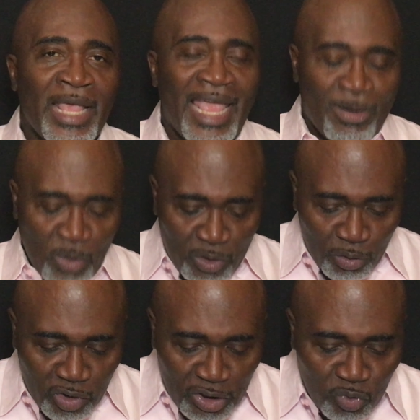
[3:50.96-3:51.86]
And when
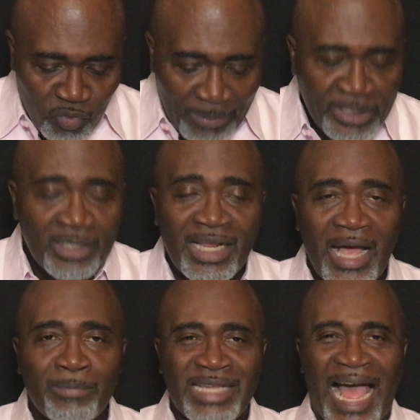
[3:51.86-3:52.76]
those disruption
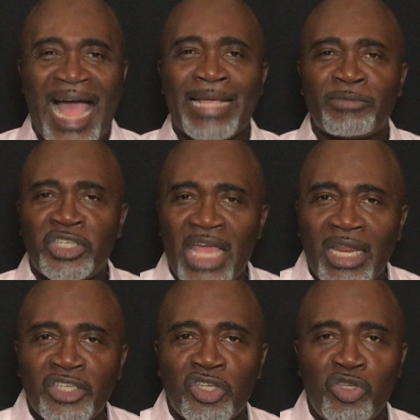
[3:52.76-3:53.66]
comes, I am
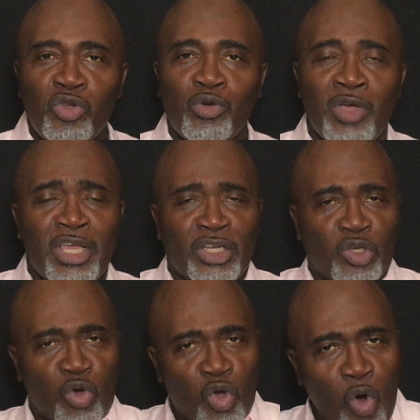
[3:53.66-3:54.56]
challenging you
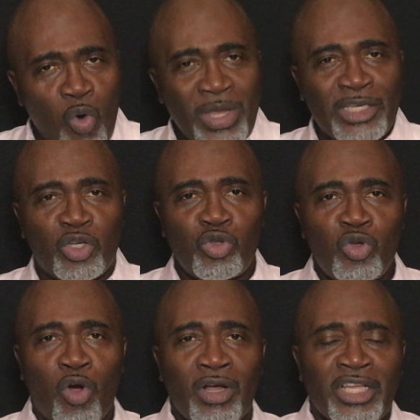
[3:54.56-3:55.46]
to go into
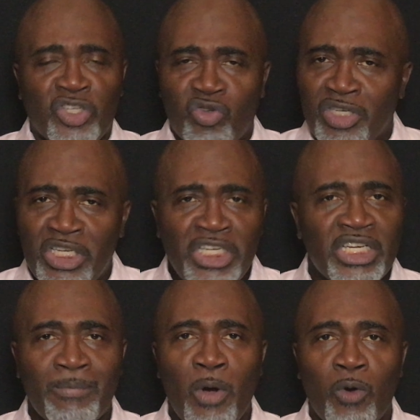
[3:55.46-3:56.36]
your
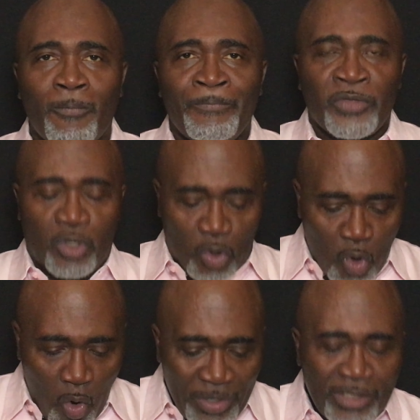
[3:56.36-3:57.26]
strategic mode, to
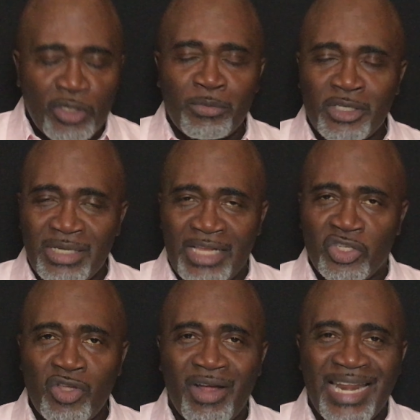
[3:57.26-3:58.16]
go into and
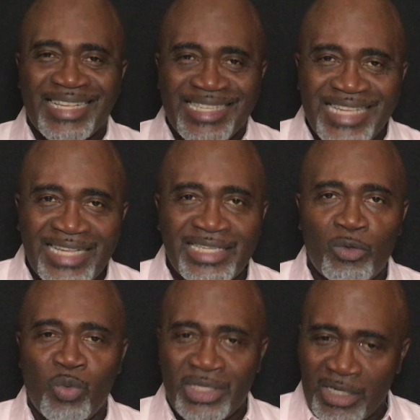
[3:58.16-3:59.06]
start
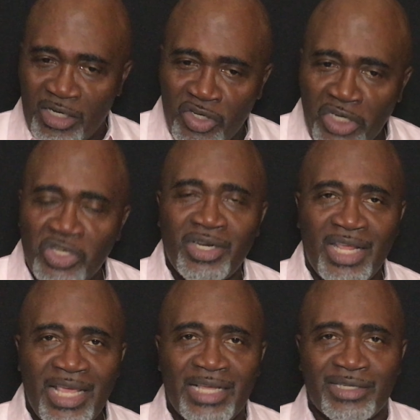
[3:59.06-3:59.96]
assessing what the
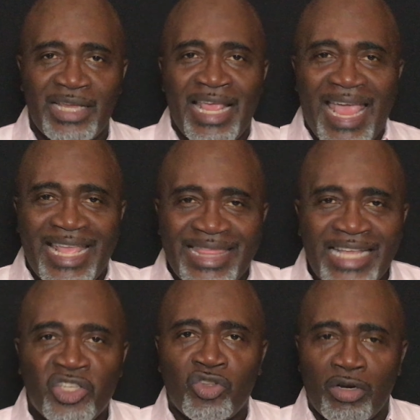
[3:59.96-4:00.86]
condition is, and
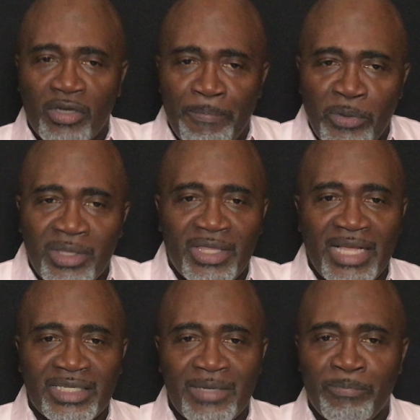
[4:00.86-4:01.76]
then start to put
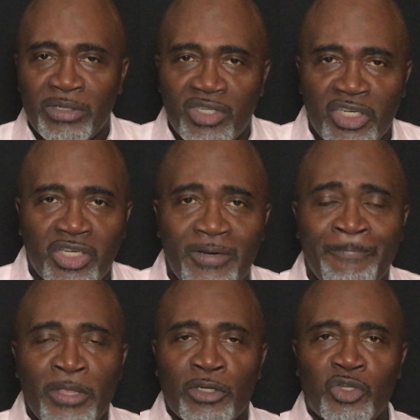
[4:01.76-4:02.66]
things in
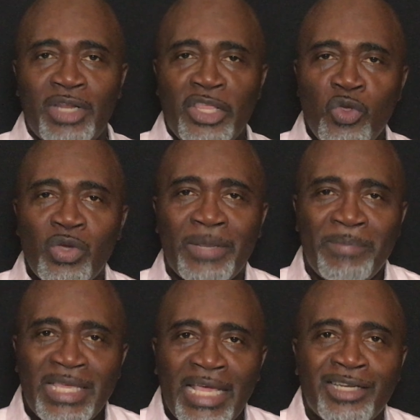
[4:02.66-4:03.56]
position so that you can
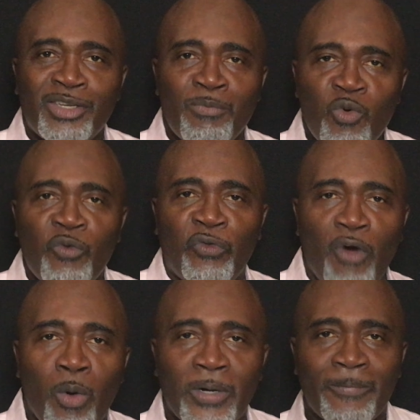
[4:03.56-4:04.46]
begin to move
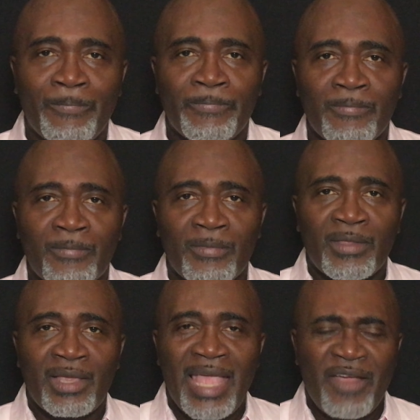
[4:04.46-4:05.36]
forward.
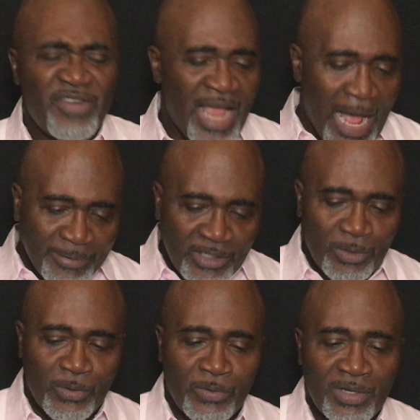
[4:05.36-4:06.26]
Every
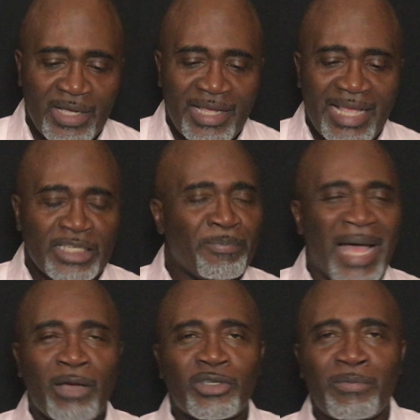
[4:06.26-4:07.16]
obstacle is
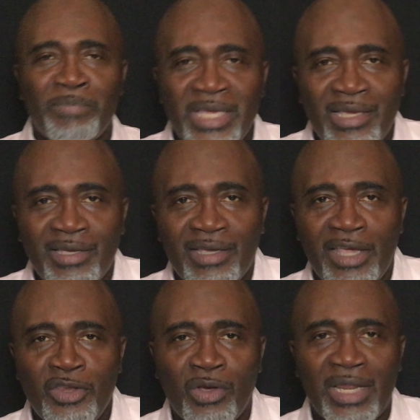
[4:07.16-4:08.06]
bound to be
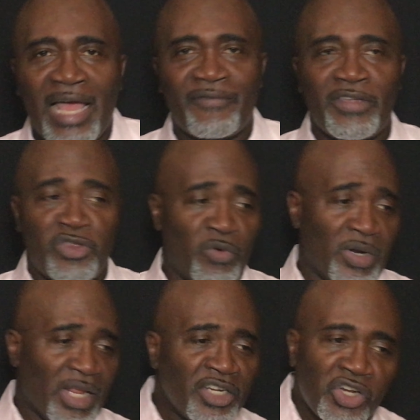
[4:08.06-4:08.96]
in your life, in your
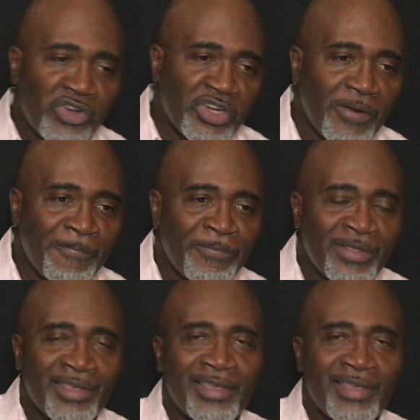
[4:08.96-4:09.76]
relationship,